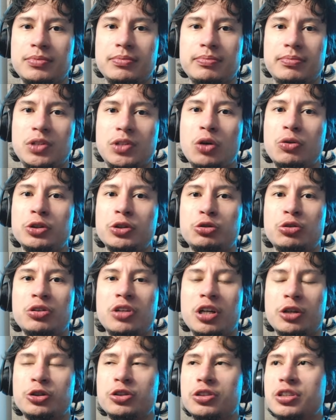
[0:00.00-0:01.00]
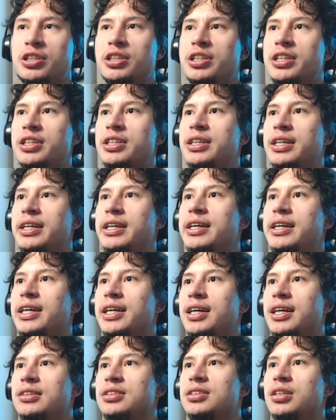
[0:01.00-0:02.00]
No introduction needed.
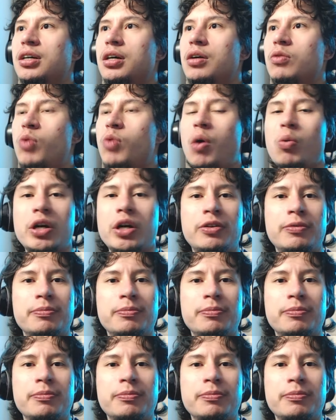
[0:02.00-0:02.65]
And Wawad.